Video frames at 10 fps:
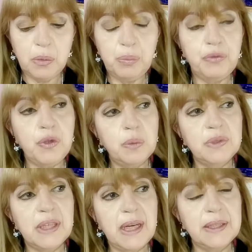
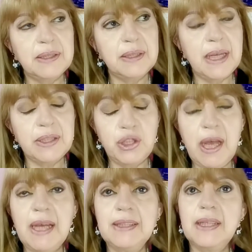perfumes such
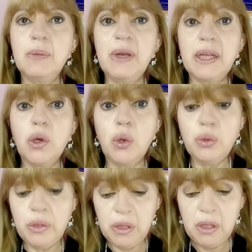as Armani
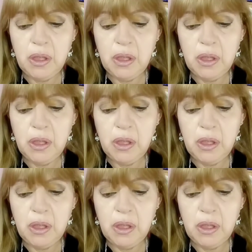Code,